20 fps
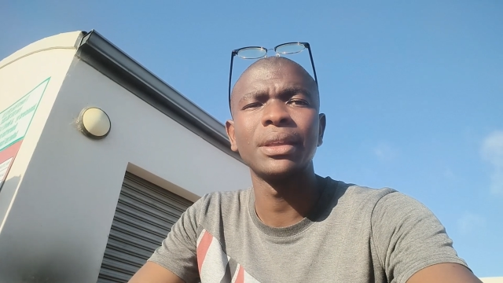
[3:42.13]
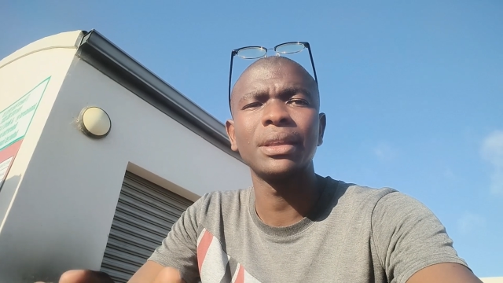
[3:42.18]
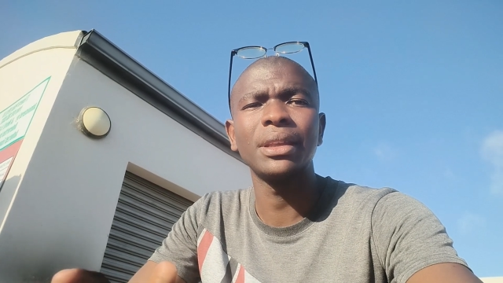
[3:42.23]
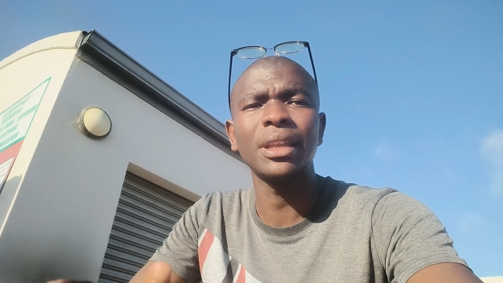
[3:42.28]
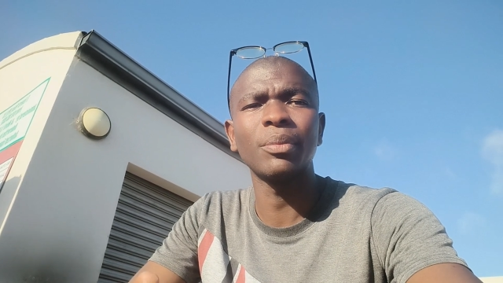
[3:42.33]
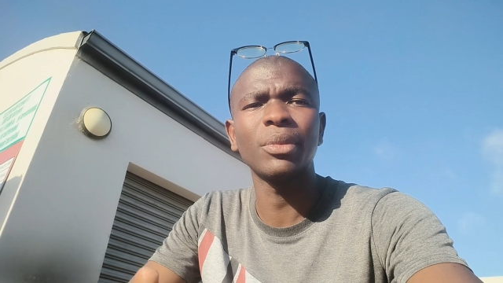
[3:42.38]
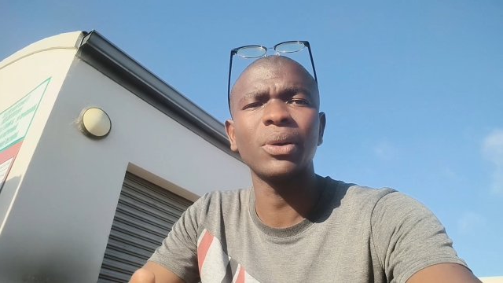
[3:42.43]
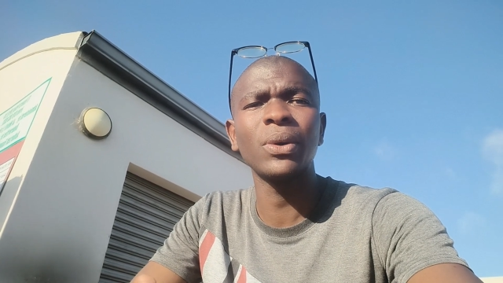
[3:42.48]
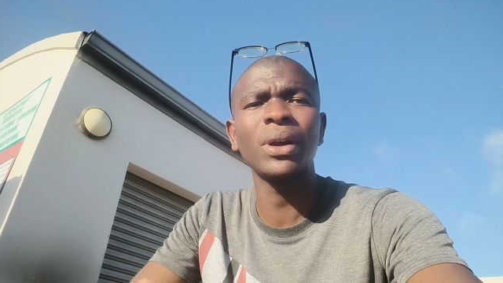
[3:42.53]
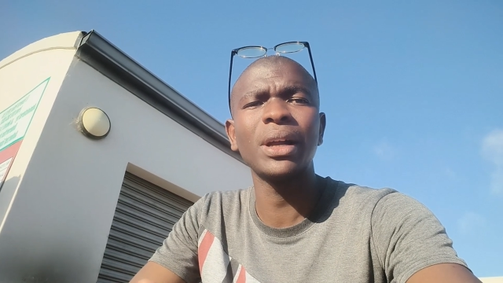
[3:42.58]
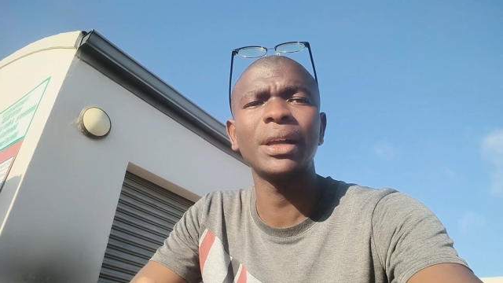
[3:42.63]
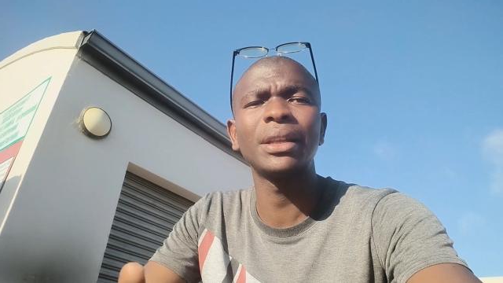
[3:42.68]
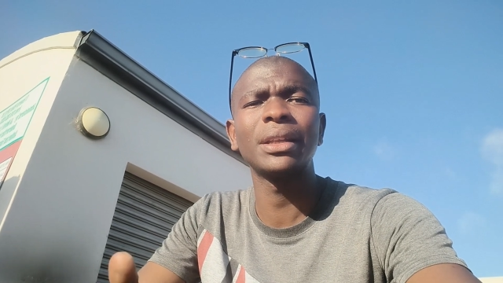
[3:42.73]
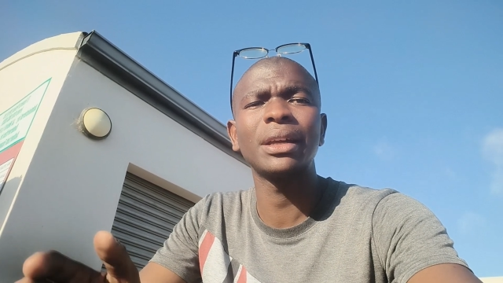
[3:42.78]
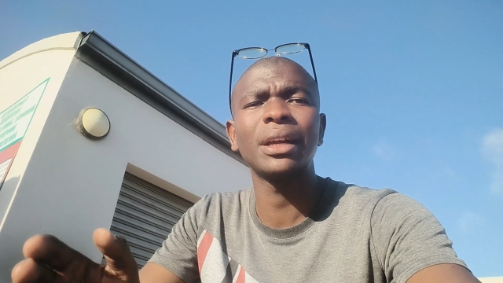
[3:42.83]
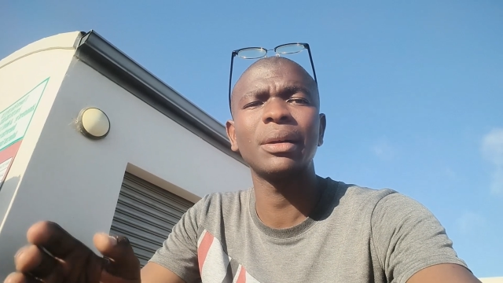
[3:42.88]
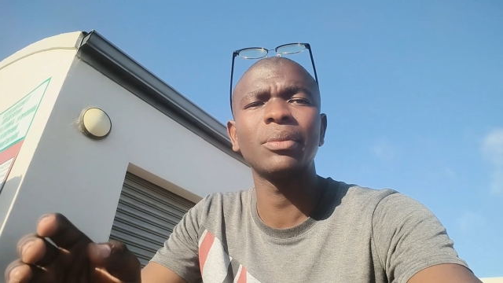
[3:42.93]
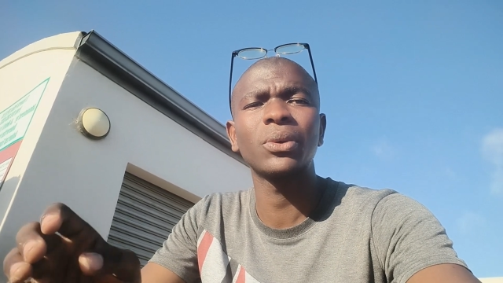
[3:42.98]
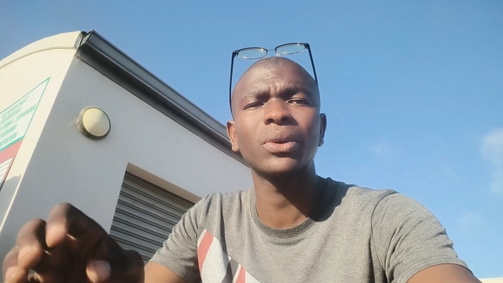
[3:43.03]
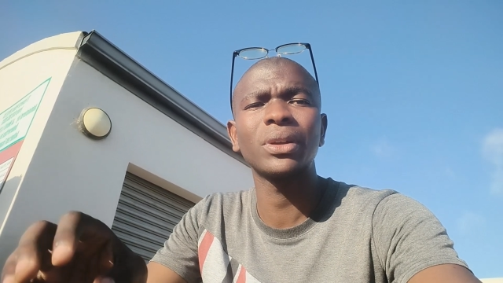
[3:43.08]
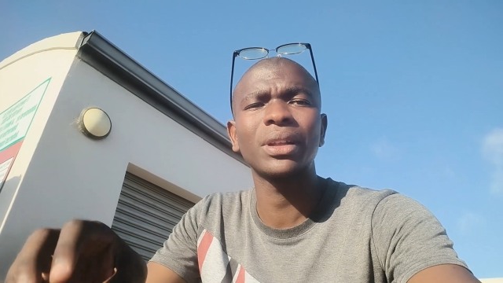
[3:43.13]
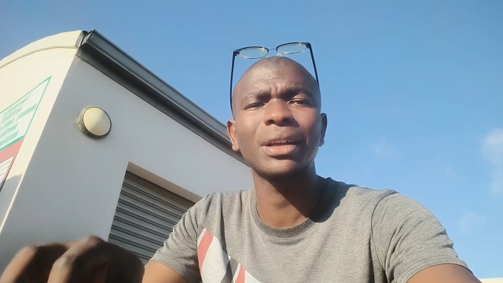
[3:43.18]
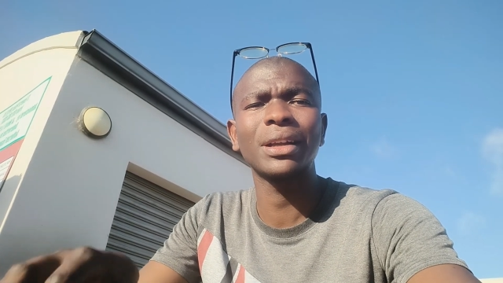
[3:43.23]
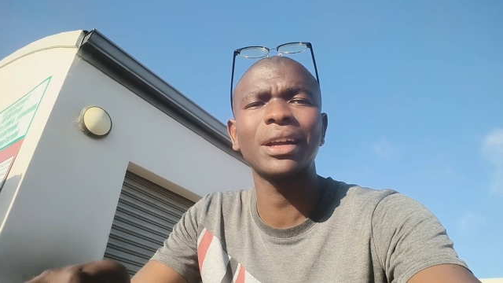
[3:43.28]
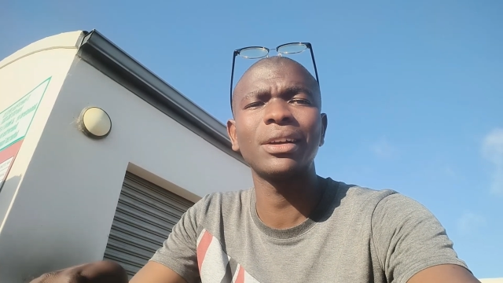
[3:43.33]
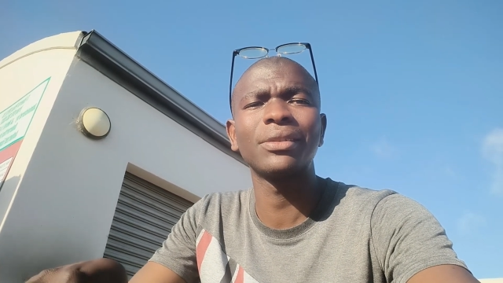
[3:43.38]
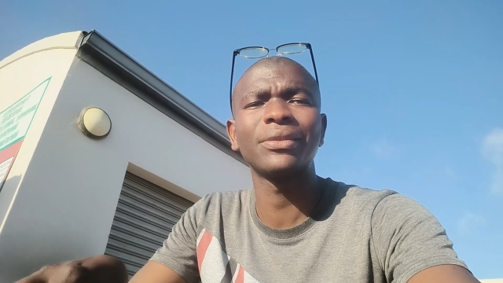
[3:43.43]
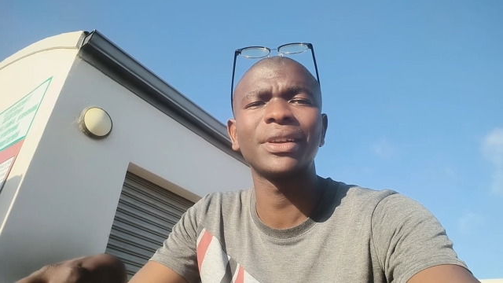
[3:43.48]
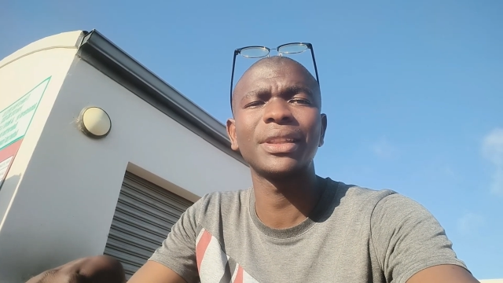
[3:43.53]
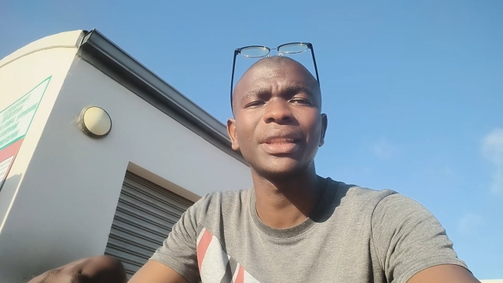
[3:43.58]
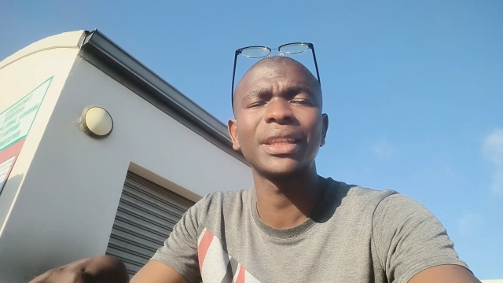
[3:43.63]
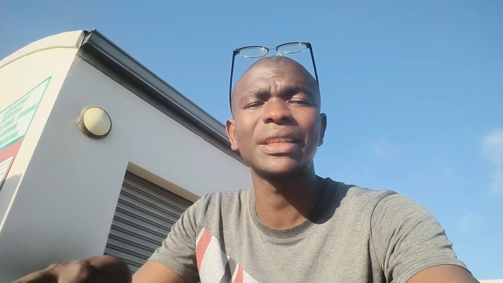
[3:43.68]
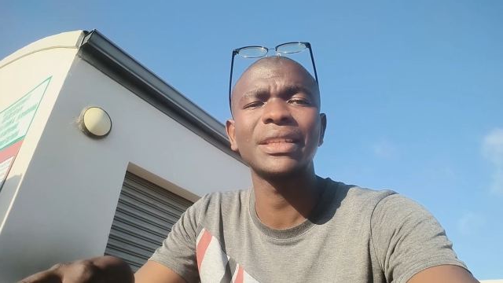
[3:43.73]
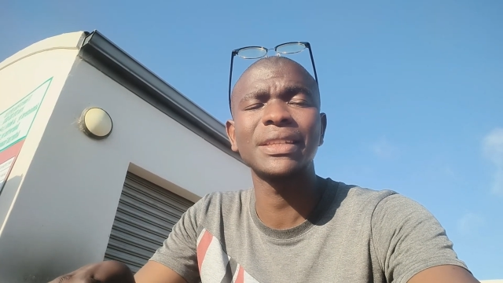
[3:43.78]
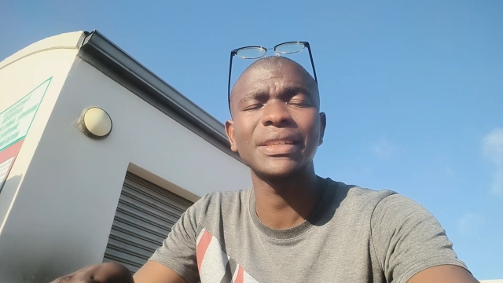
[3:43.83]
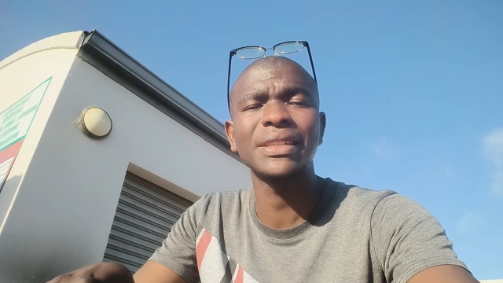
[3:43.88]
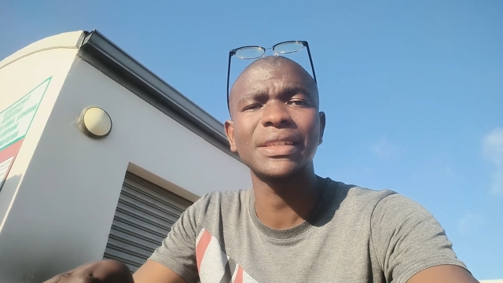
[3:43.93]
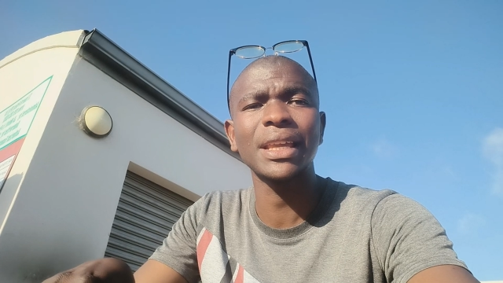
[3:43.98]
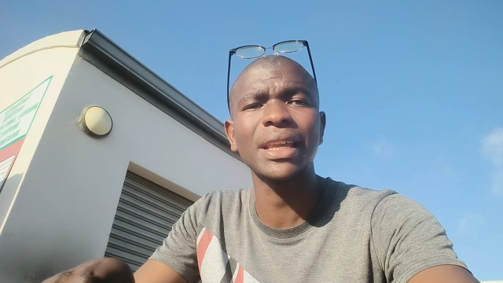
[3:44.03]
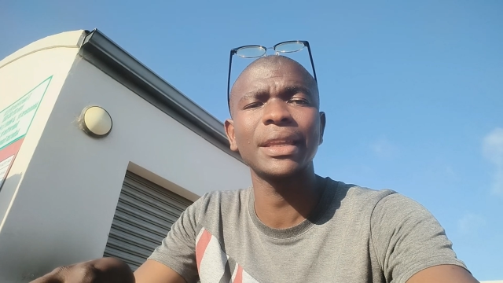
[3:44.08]
Number one, I'm going to cover the
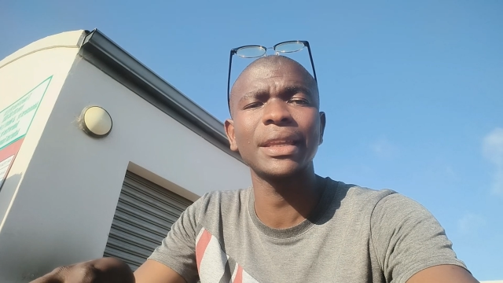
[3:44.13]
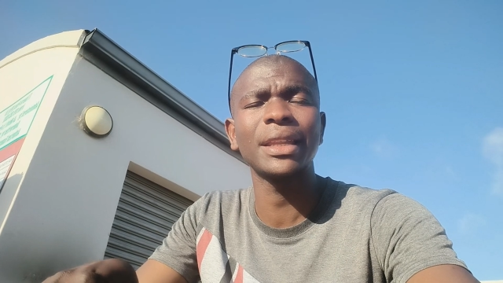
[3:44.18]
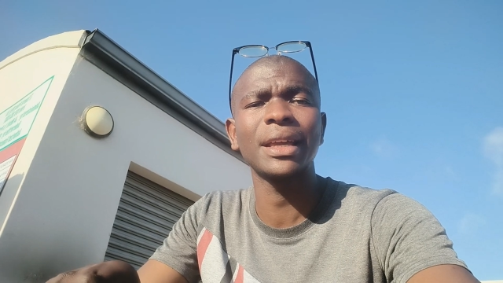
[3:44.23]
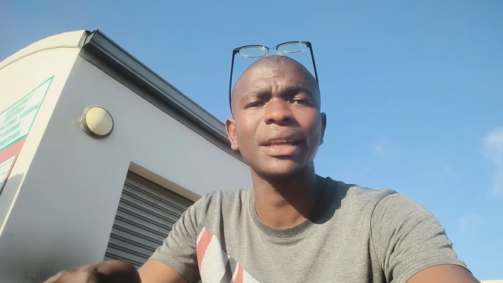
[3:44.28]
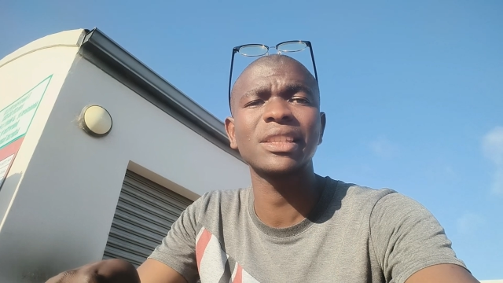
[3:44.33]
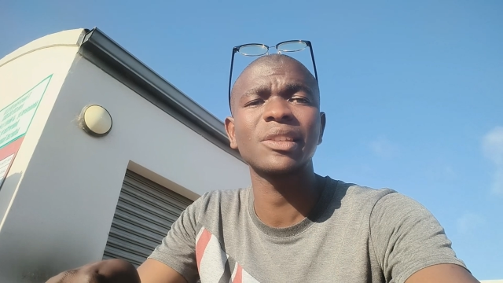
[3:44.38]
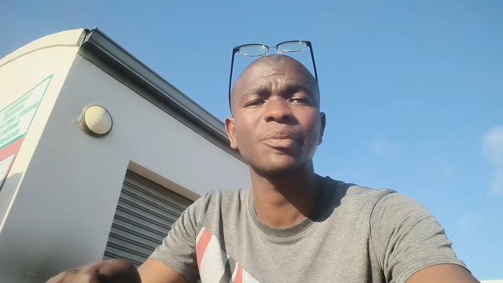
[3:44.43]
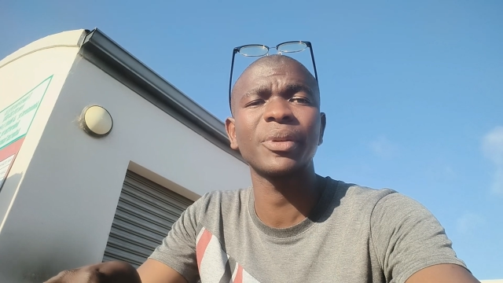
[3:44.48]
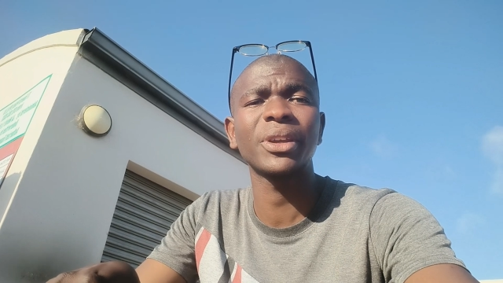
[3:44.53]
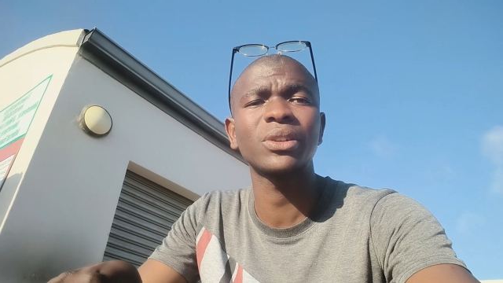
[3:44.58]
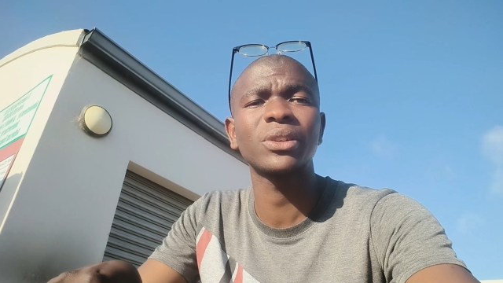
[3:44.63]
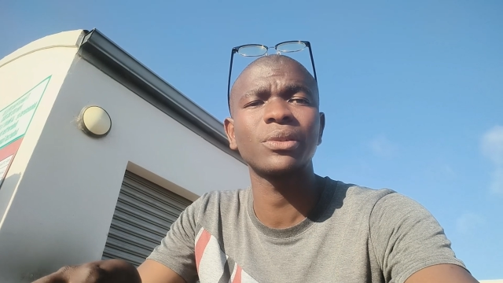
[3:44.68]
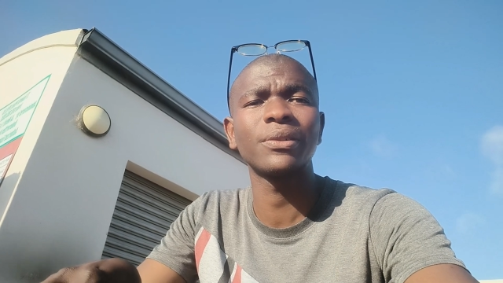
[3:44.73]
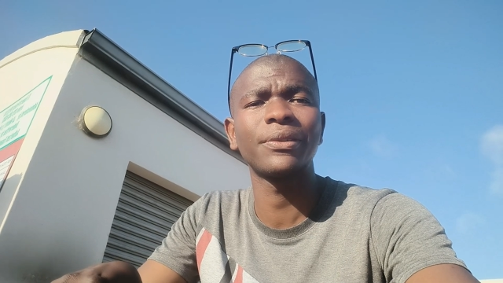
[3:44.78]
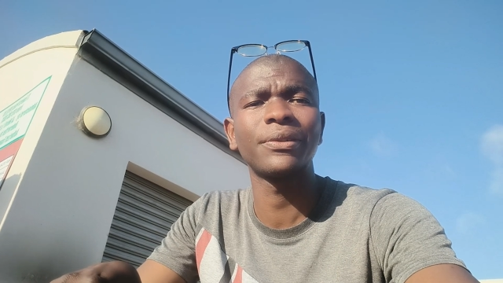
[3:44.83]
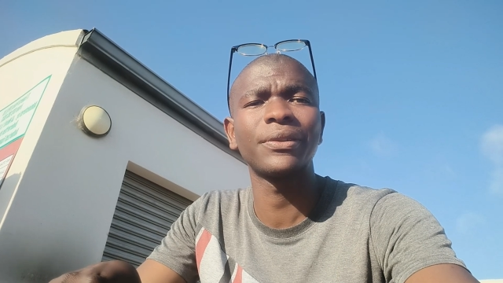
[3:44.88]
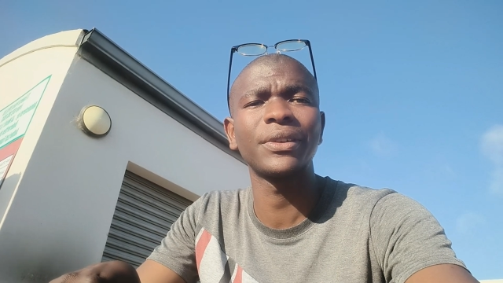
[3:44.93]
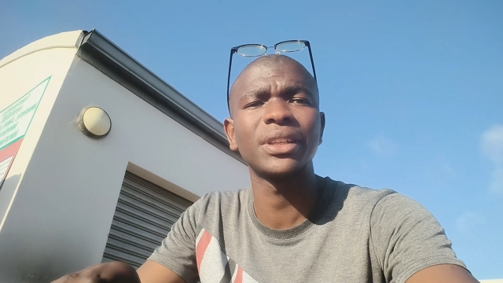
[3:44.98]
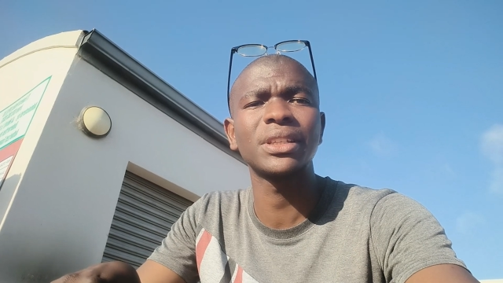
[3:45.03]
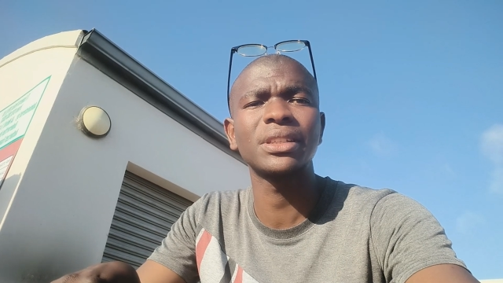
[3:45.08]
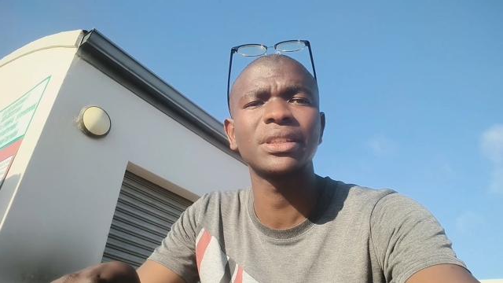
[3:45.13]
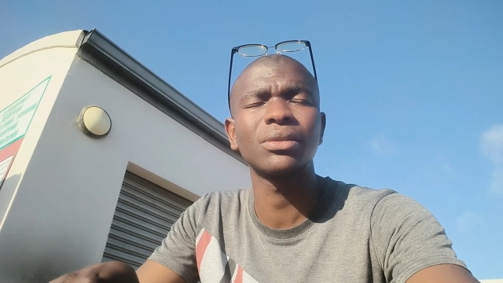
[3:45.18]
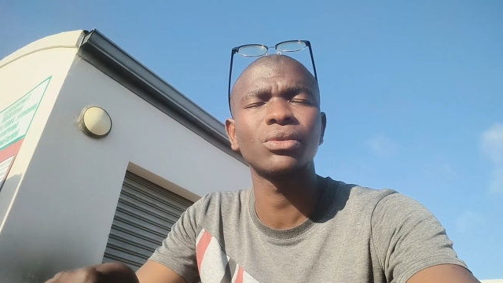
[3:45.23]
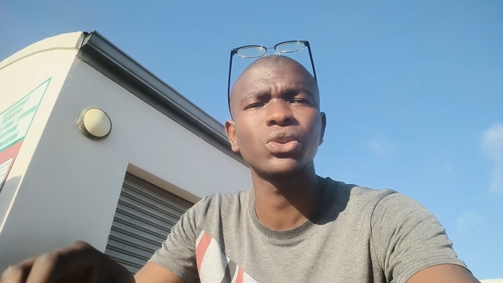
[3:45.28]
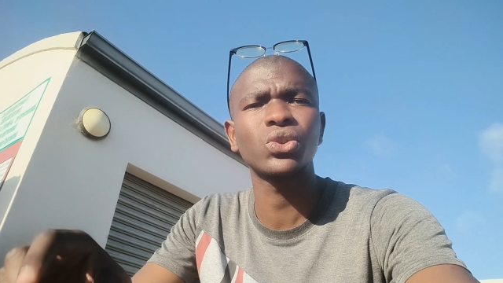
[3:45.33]
design aspect of it.